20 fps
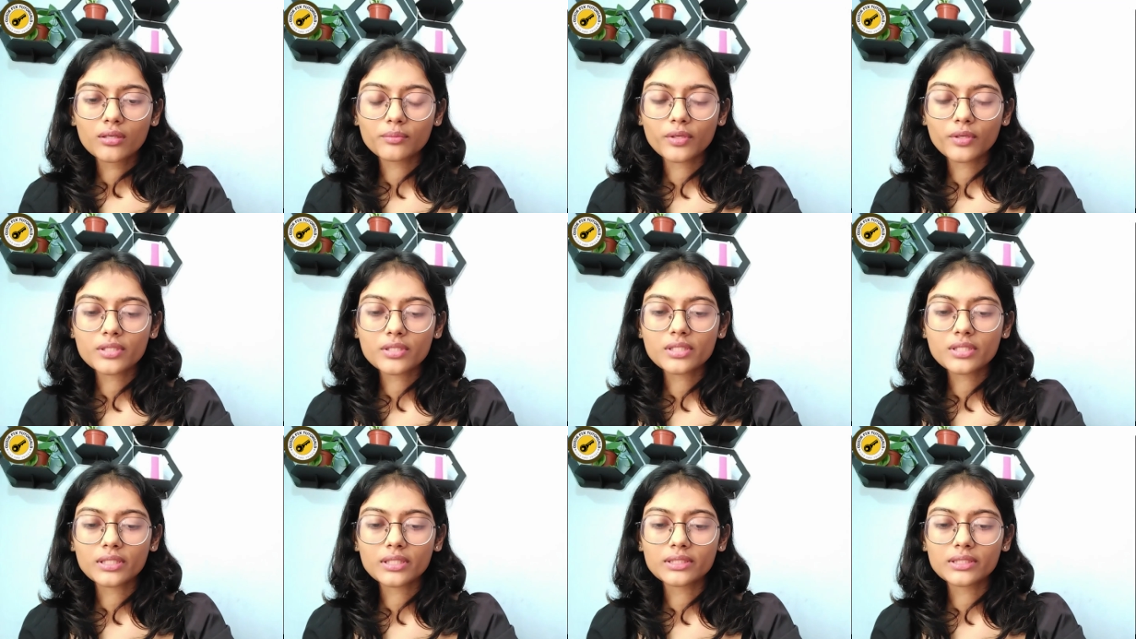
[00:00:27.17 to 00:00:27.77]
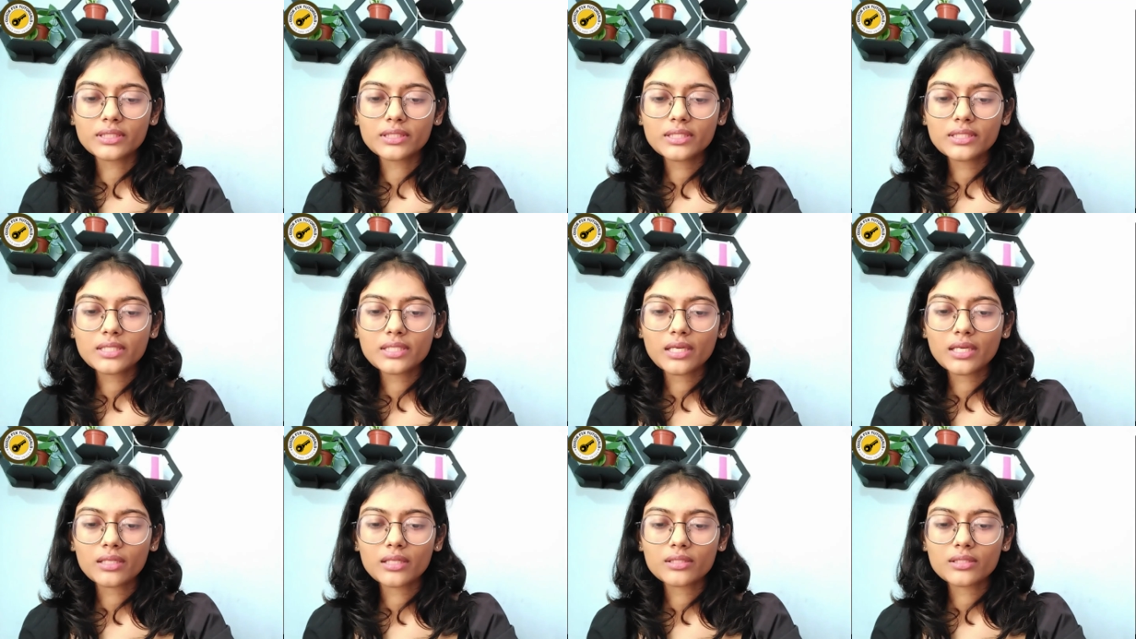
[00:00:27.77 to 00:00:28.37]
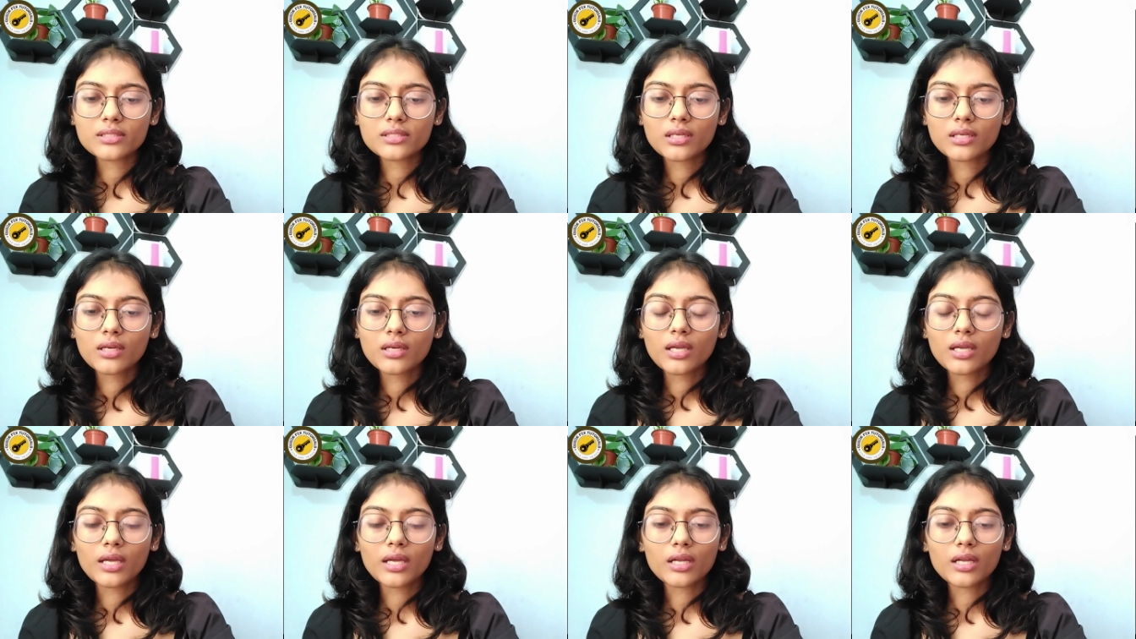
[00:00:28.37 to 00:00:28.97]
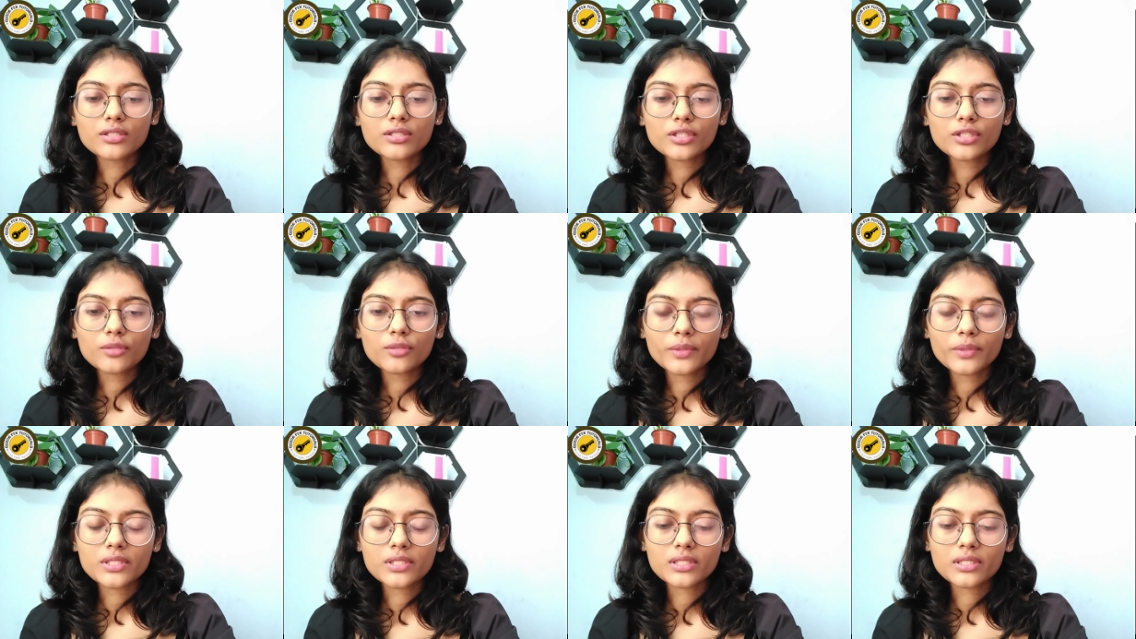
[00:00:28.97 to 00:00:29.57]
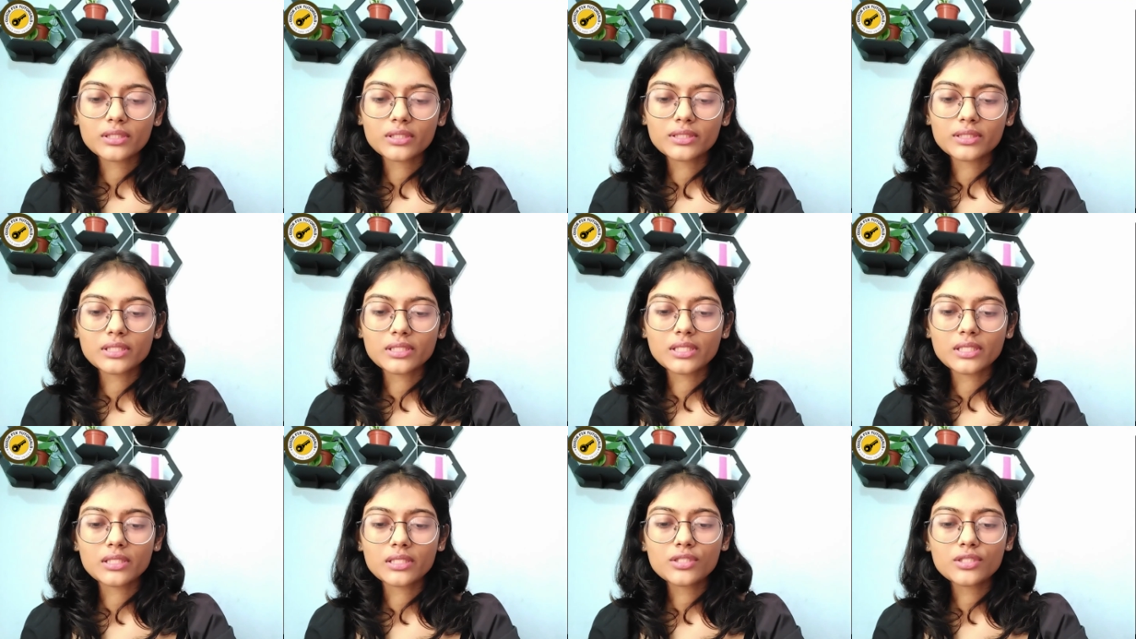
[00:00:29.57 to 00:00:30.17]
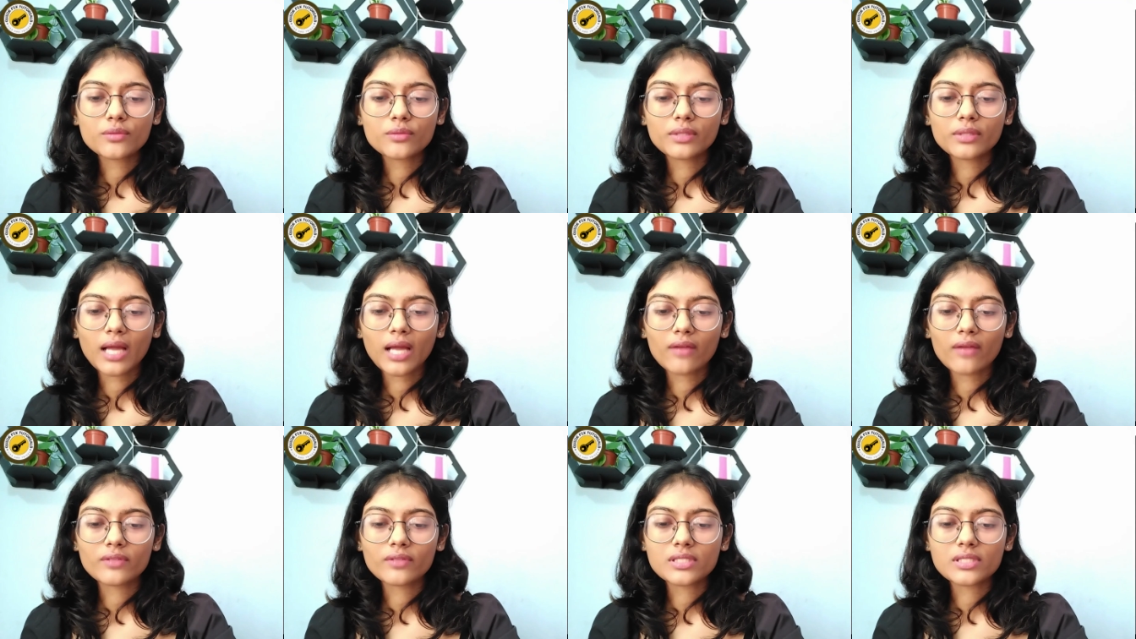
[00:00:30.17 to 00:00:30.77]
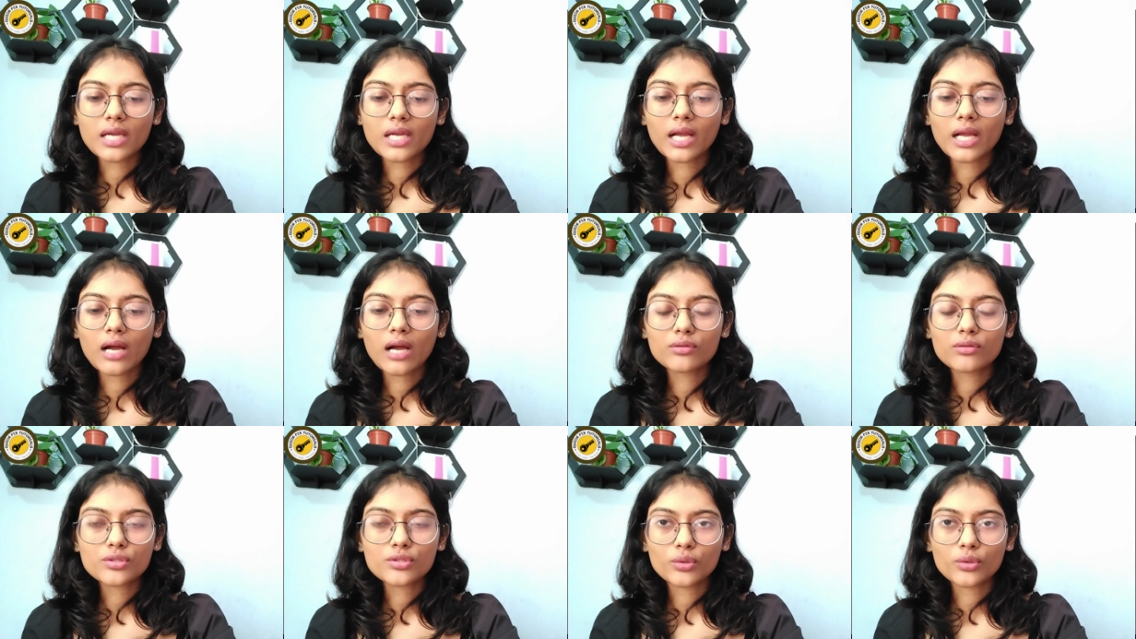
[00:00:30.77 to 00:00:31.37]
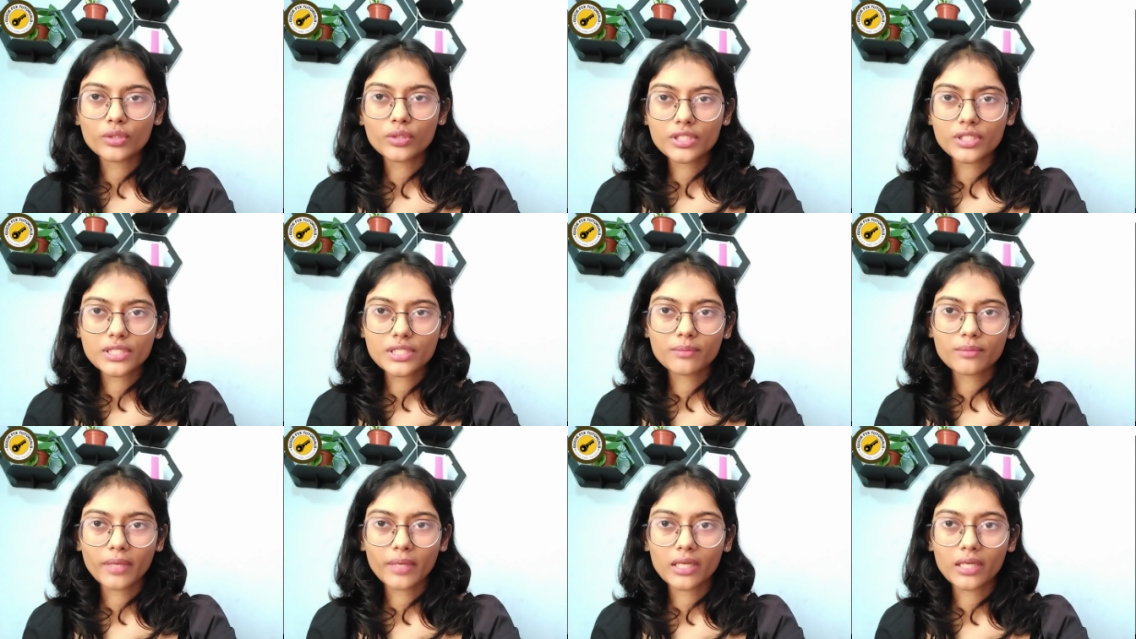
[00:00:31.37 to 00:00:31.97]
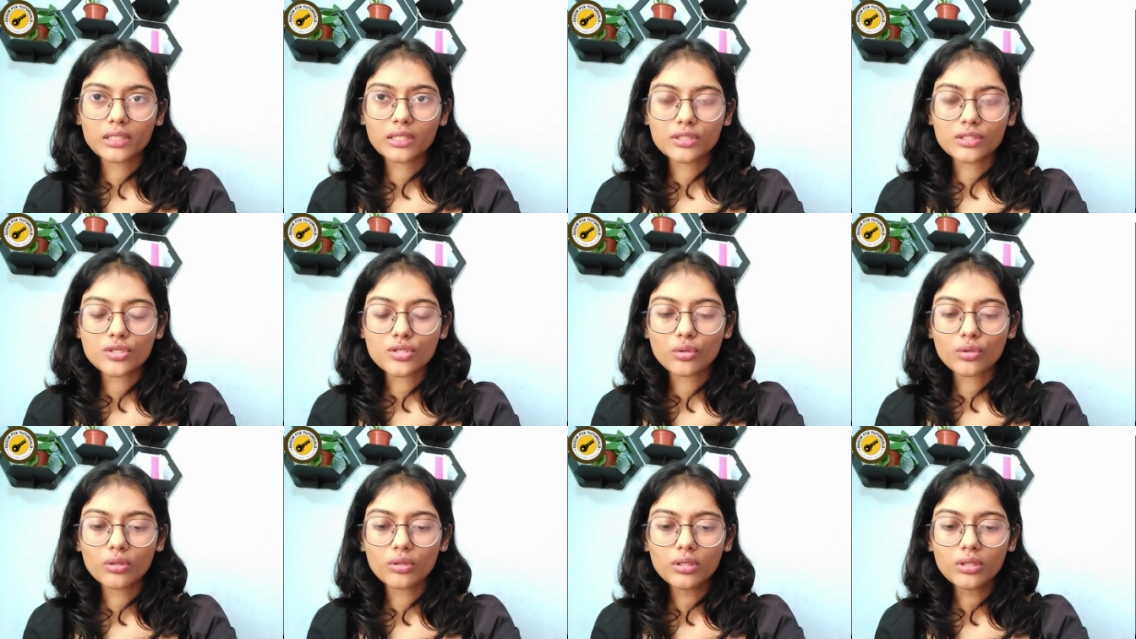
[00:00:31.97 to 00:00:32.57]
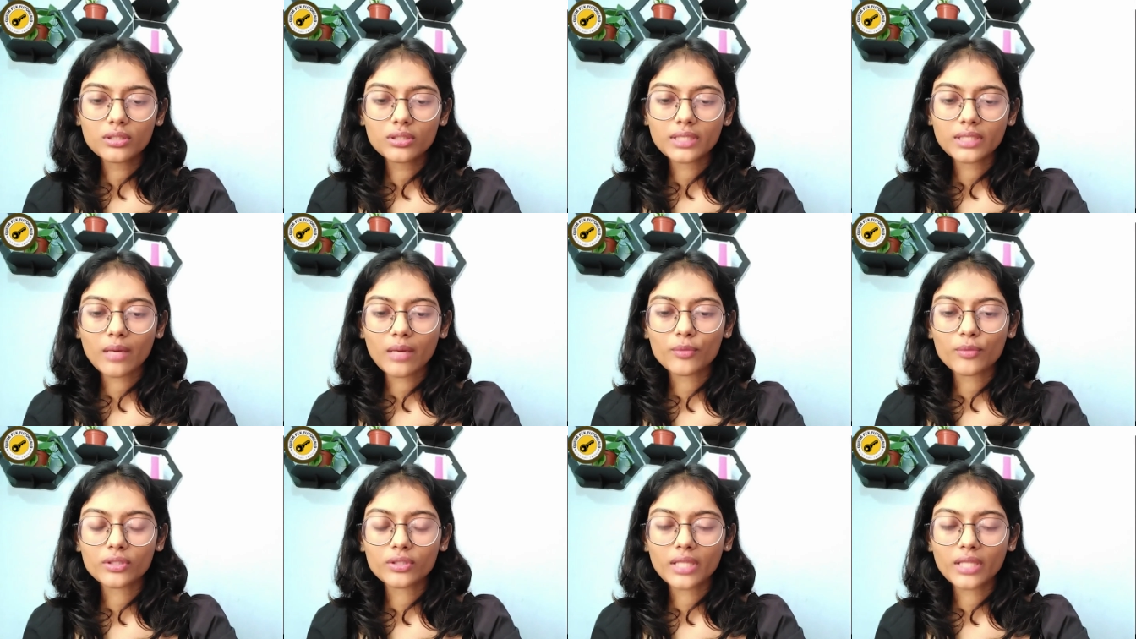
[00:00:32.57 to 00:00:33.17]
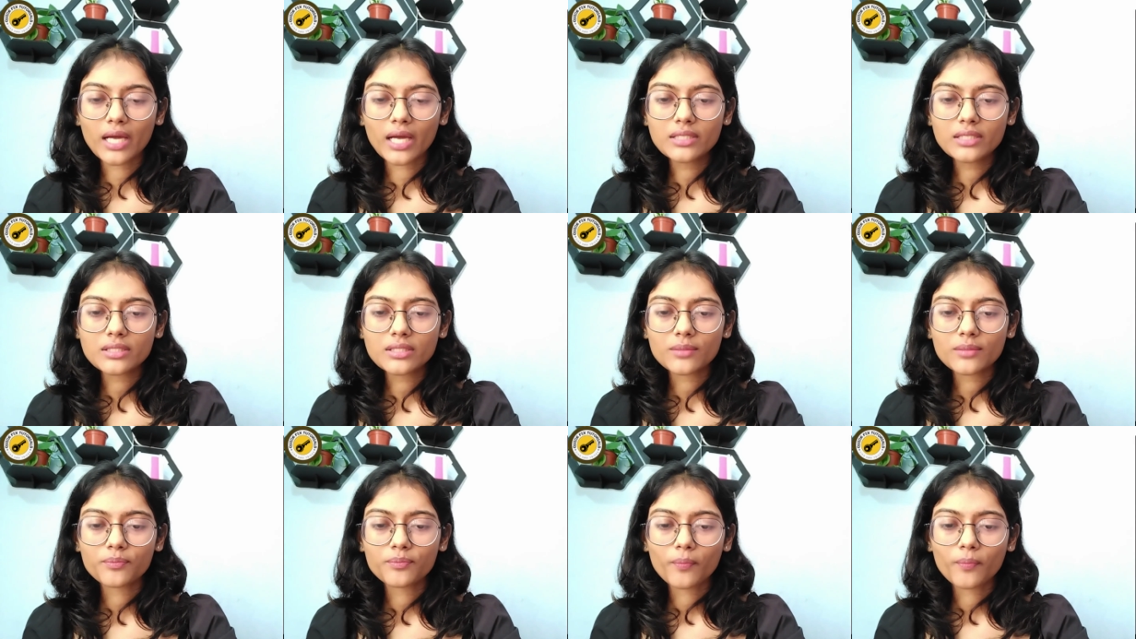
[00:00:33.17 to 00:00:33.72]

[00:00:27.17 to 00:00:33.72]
personal details and under your personal details you will have this account ownership and control tap on that